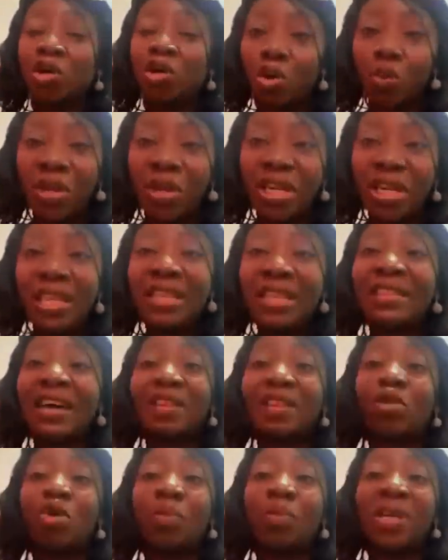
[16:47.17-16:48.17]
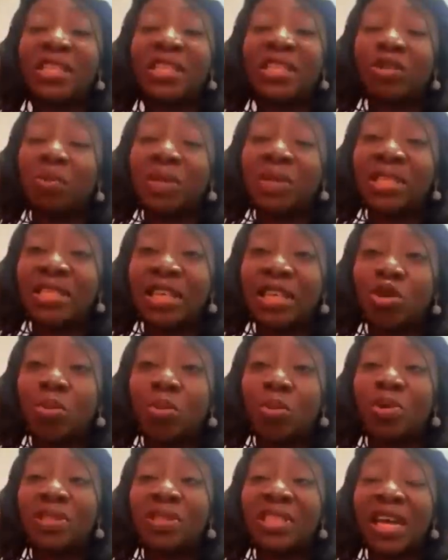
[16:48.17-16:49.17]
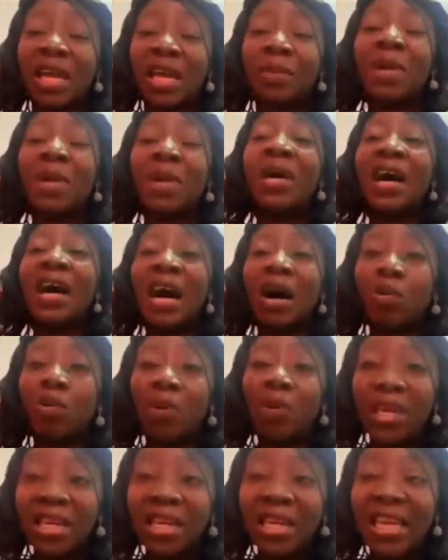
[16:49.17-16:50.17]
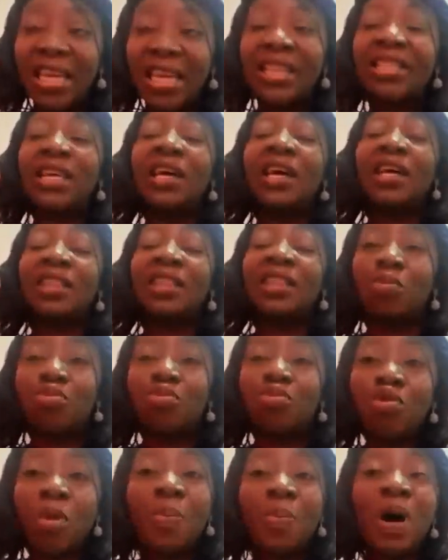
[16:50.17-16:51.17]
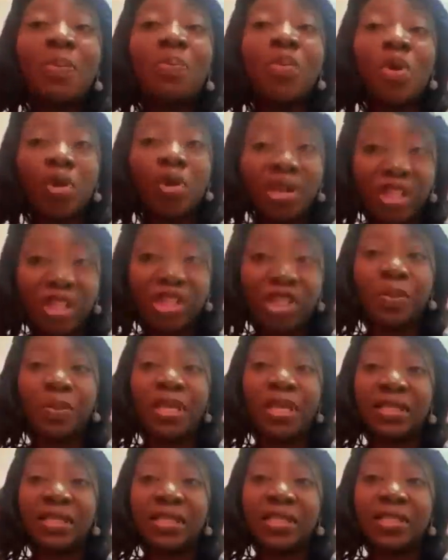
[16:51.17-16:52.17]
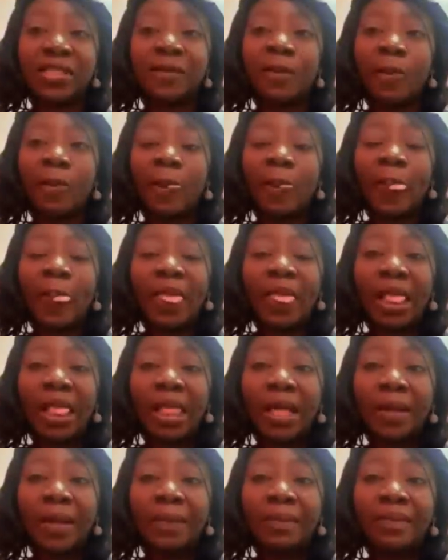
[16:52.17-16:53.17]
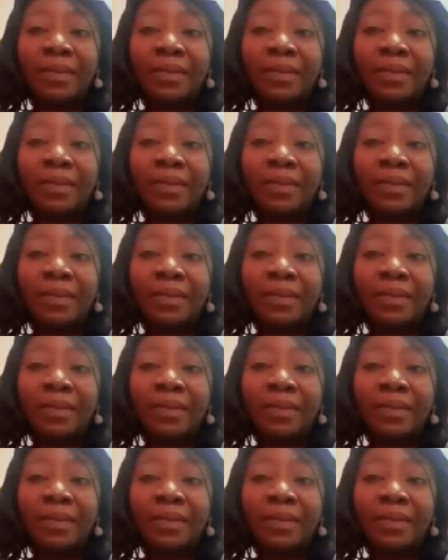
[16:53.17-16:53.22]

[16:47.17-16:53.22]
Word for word: So we need that committee to be set up on time and we need the proper punishment right